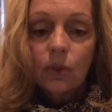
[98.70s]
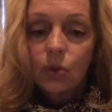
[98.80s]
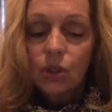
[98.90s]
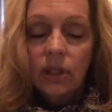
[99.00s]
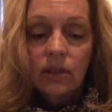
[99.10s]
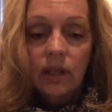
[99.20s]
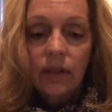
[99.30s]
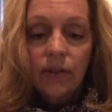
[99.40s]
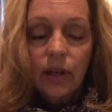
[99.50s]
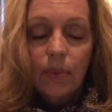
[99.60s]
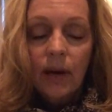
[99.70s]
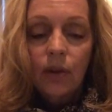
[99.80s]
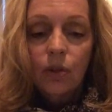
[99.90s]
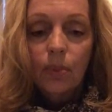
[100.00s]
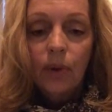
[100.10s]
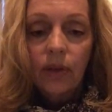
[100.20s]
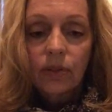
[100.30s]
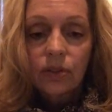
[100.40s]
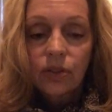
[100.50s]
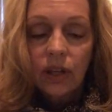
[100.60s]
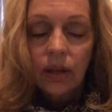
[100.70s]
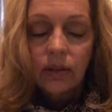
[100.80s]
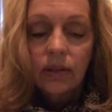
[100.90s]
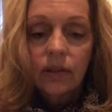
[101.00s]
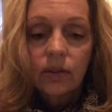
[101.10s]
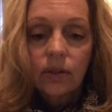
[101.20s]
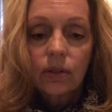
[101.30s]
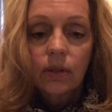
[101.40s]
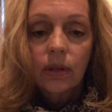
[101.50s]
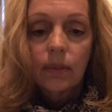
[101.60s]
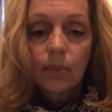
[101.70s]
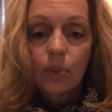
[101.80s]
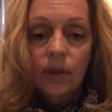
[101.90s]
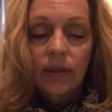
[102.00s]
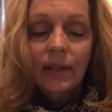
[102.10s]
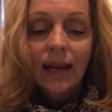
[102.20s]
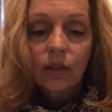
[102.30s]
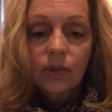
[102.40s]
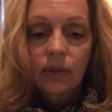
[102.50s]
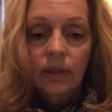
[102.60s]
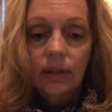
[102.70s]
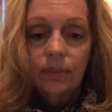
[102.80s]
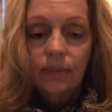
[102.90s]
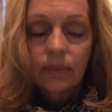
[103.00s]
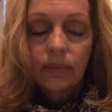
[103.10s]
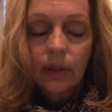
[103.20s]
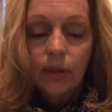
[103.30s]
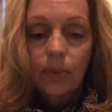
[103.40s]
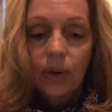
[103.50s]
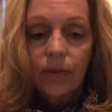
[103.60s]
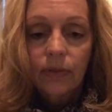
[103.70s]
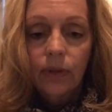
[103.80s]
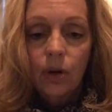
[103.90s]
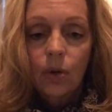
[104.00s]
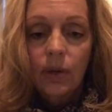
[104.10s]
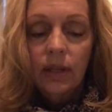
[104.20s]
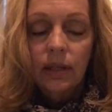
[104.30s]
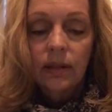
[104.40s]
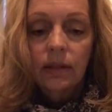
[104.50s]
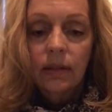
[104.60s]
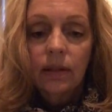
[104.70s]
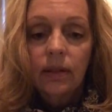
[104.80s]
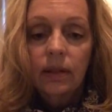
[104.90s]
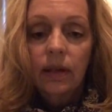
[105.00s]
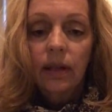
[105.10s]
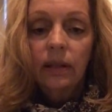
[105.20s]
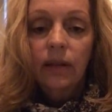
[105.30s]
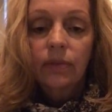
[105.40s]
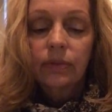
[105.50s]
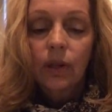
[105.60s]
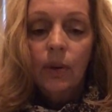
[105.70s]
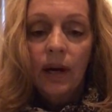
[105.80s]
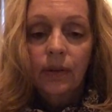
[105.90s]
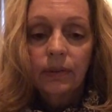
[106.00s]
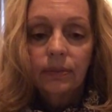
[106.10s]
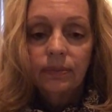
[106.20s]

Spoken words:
Don't change anything about your breath just yet. Just breathe naturally, let the breath flow in and let it flow out.